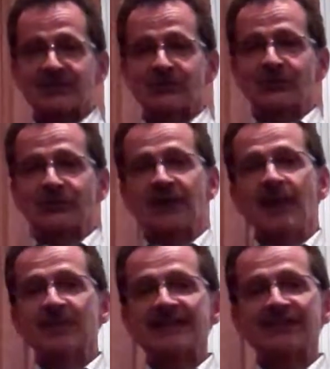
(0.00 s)
So your
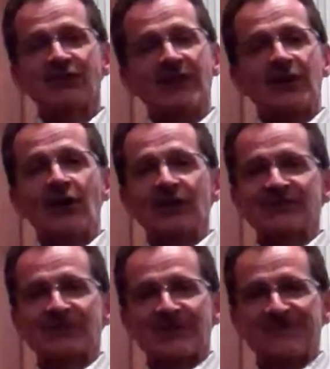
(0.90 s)
competition there
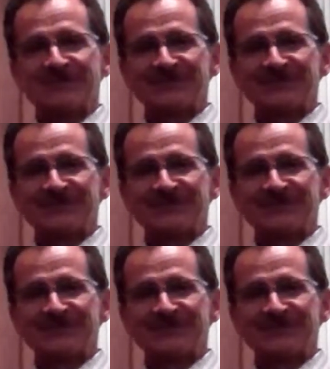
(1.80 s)
also.